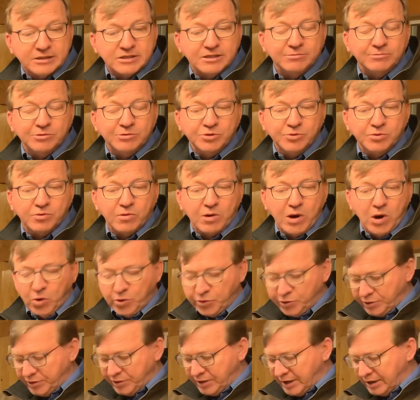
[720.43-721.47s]
some new growth.
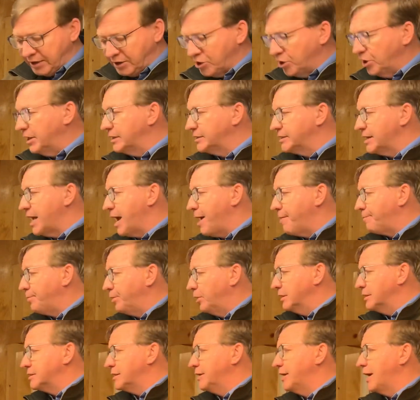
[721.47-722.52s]
And a good example
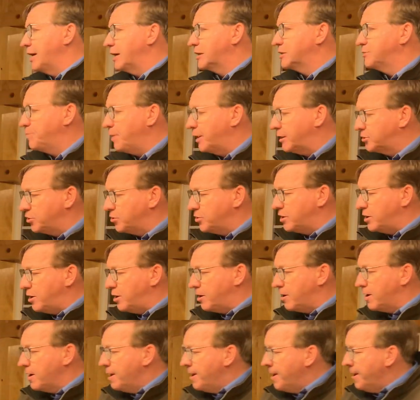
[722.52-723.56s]
is the next picture here.